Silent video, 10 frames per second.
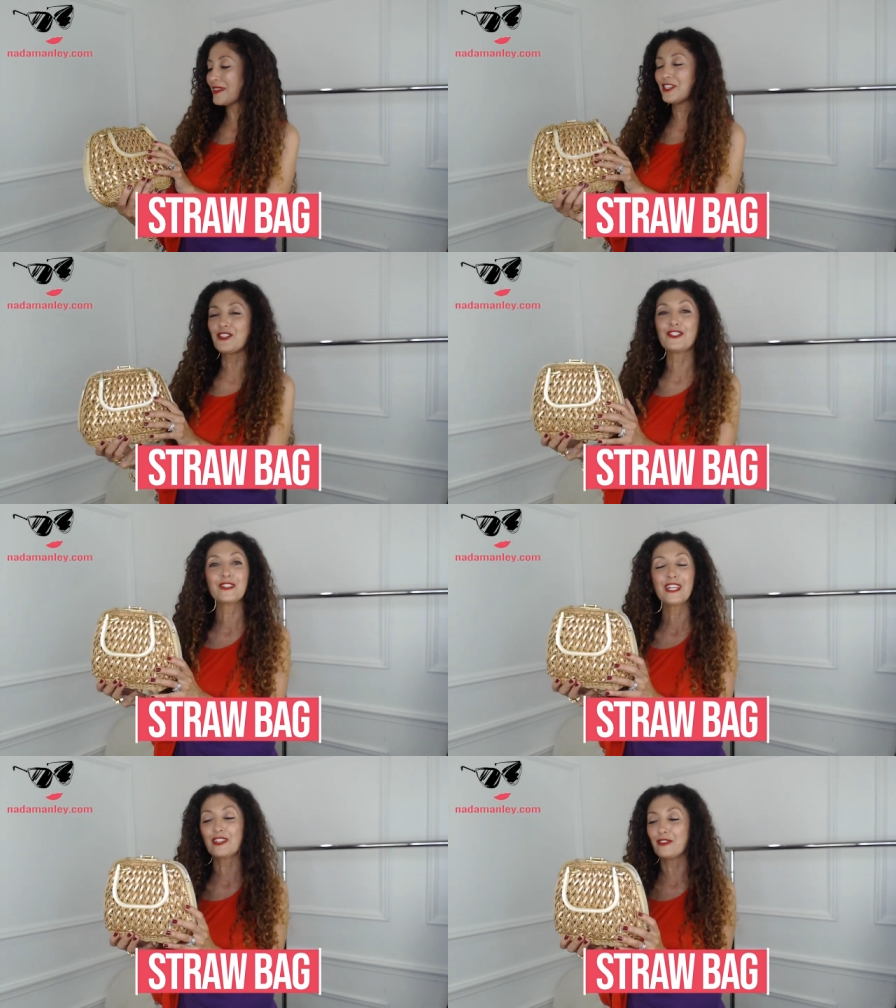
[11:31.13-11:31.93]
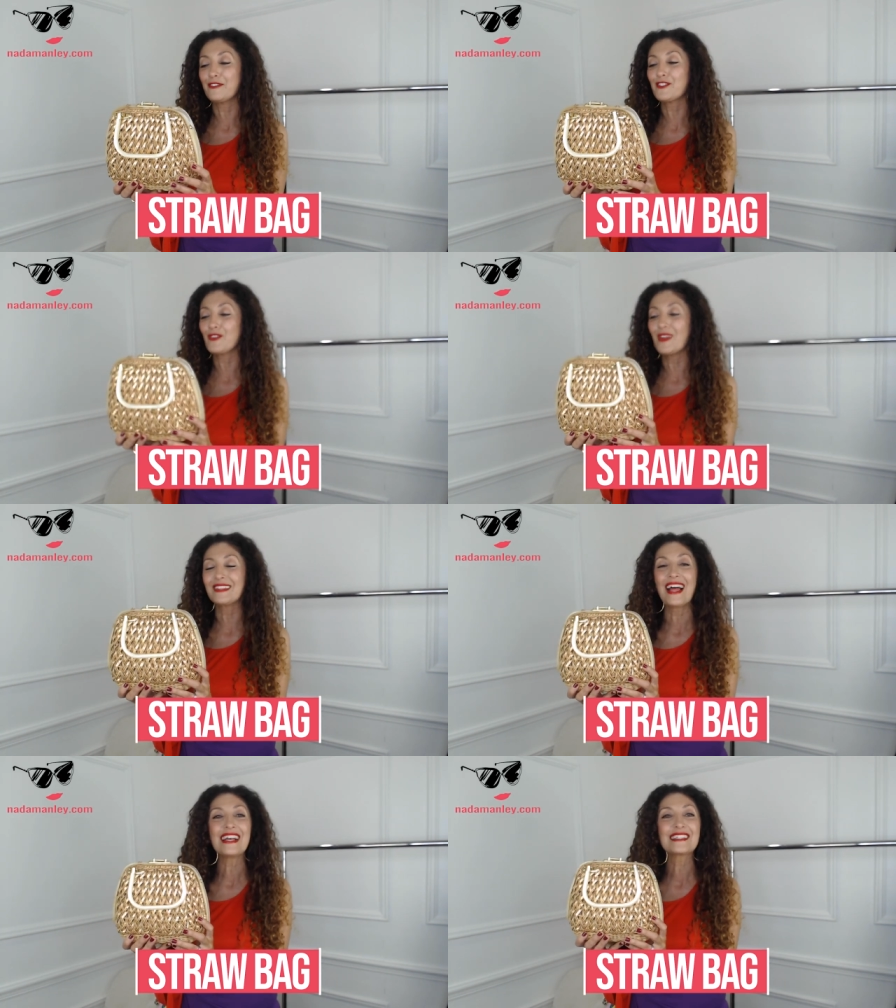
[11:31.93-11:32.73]
the Junior League thrift store
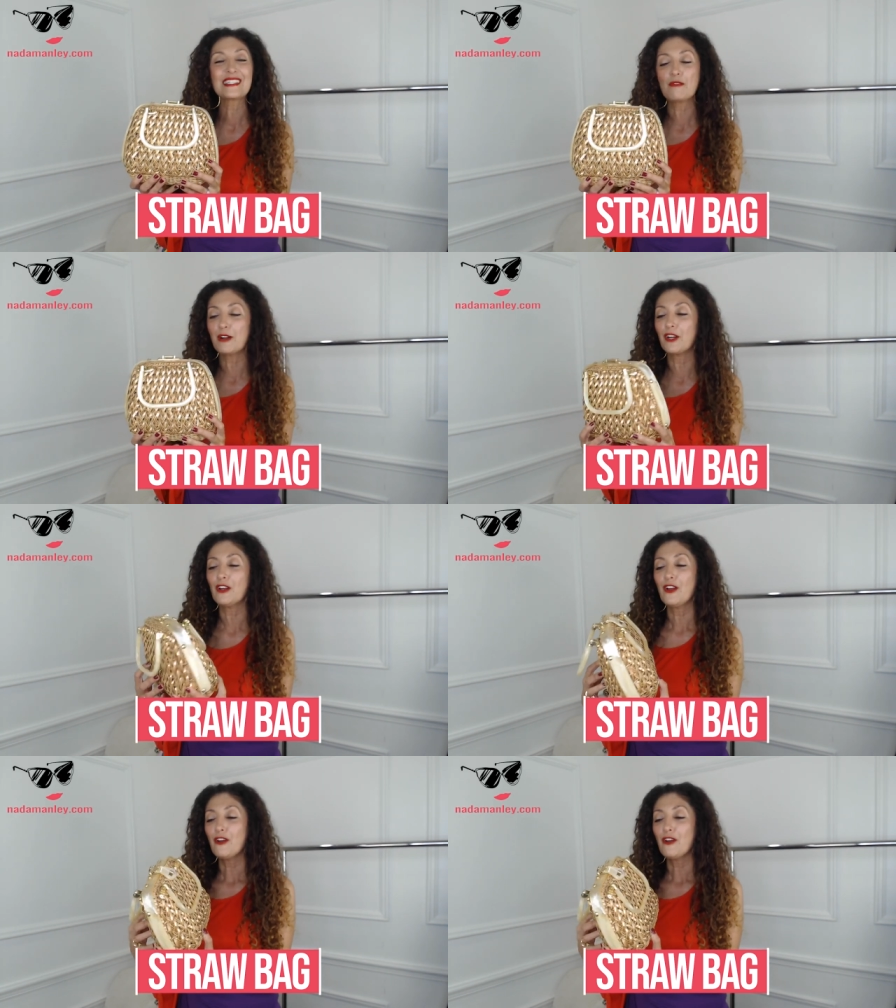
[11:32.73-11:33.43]
last summer